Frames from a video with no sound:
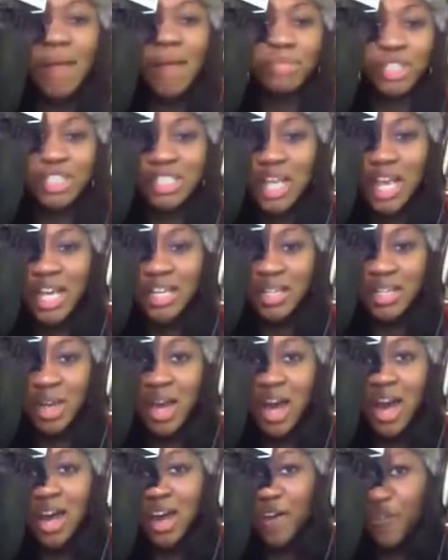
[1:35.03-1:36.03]
I'm just saying
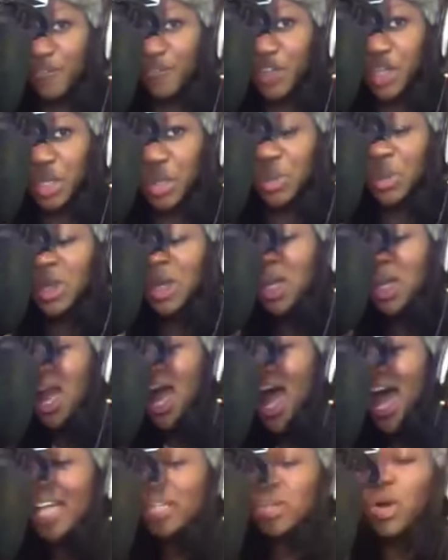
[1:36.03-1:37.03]
a few.
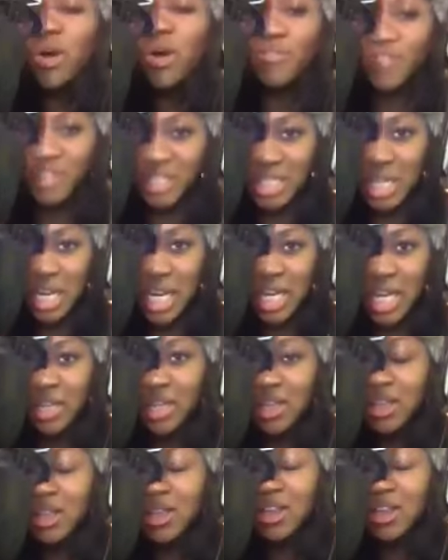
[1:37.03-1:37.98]
And obviously,